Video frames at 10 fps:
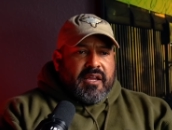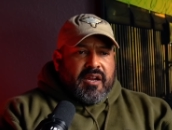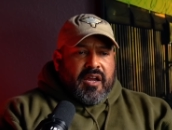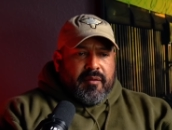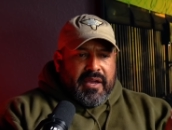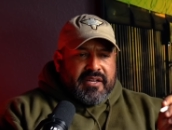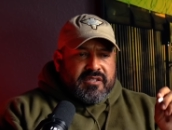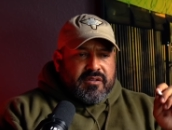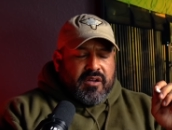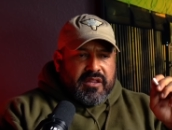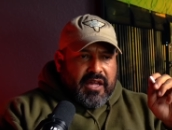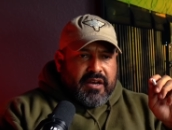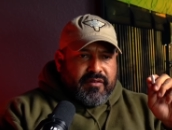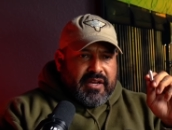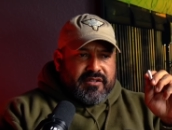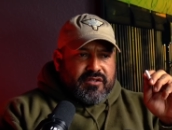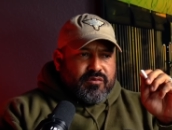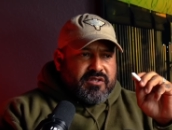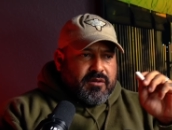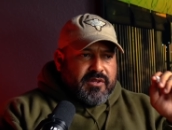and I imagine a lot of it has to
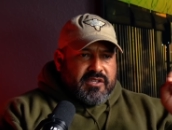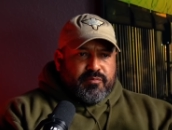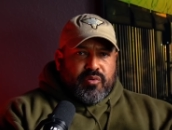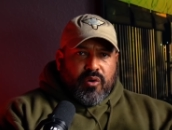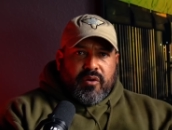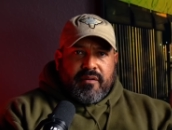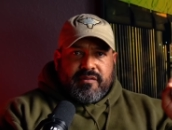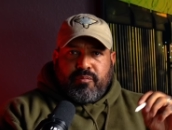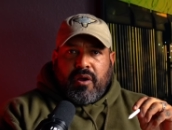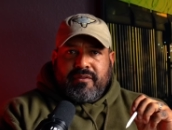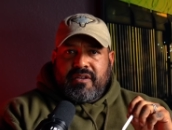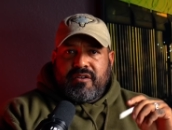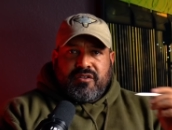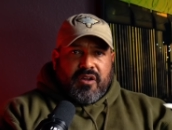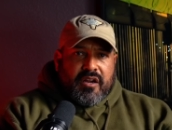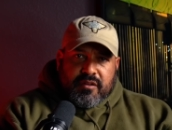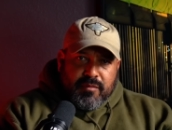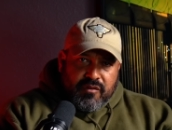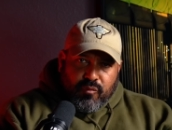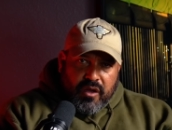do with some of these programs that probably didn't
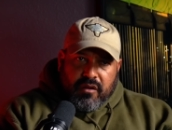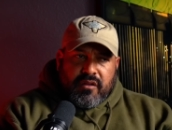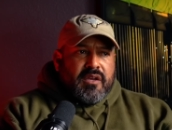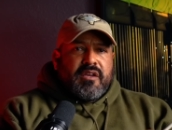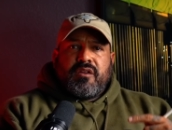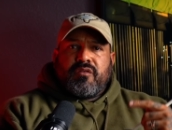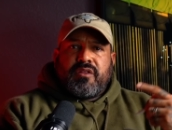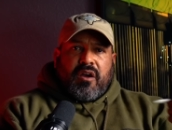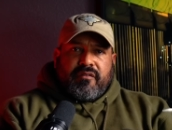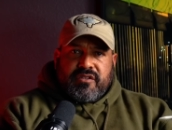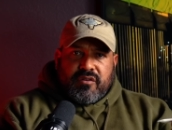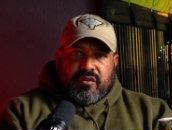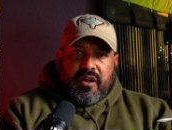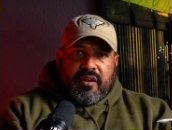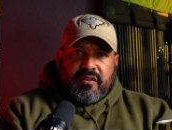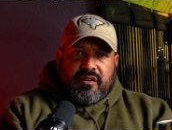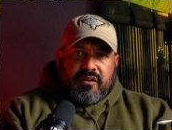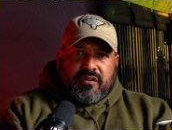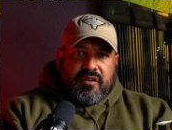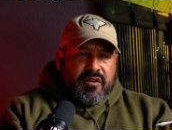document it well. You know, they obviously are not.
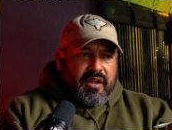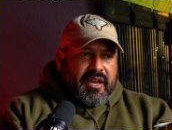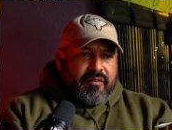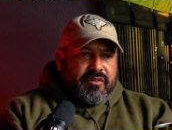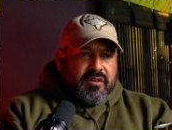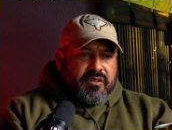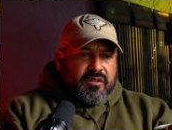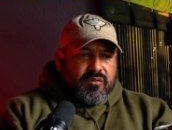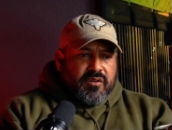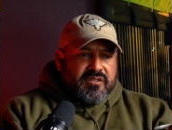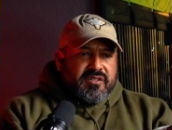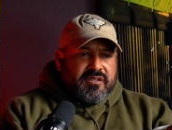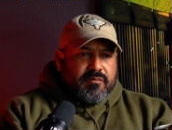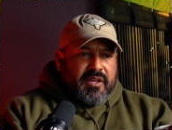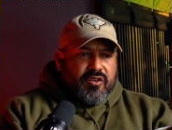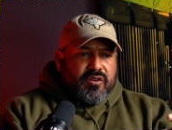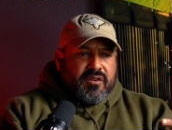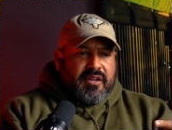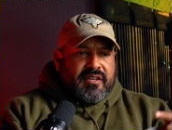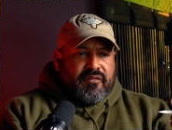They're they're not having you know a system that you
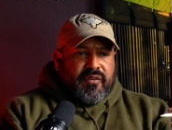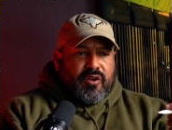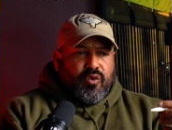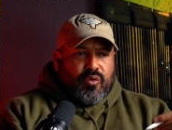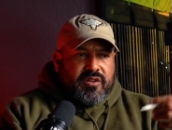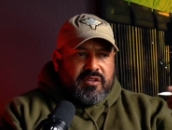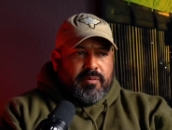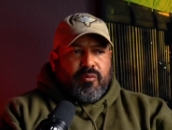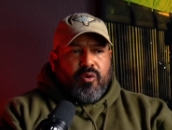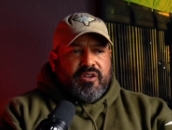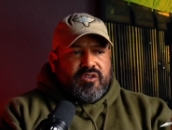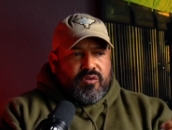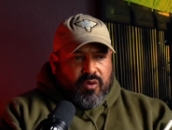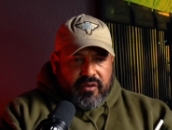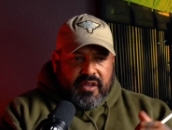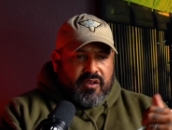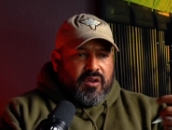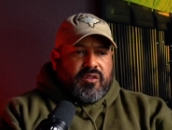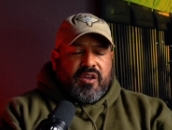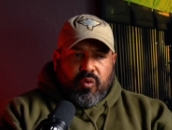can identify who are these people going to. Are they
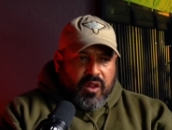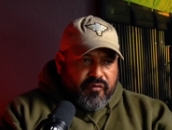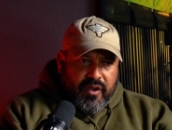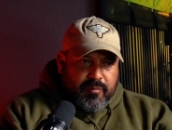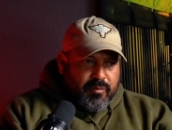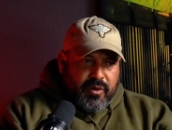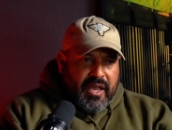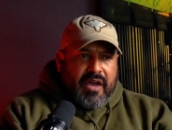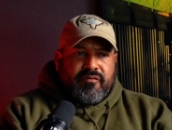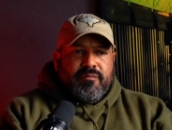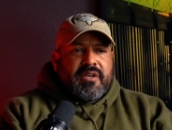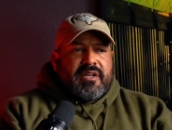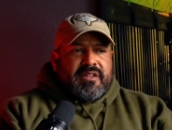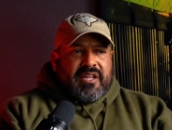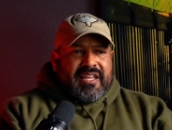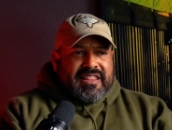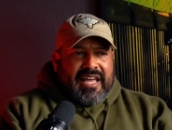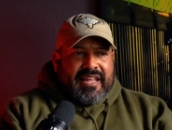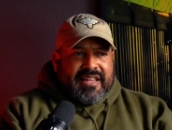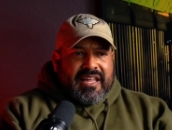are they qualified people to have them? Like
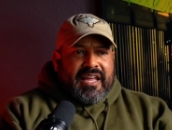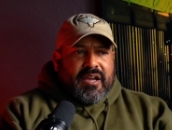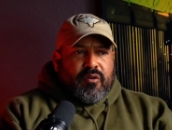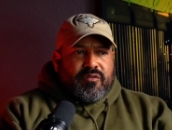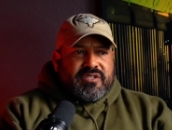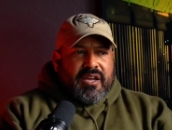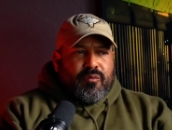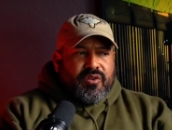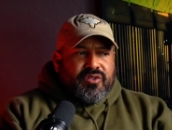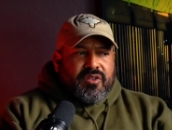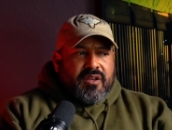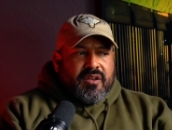that that lack of oversight with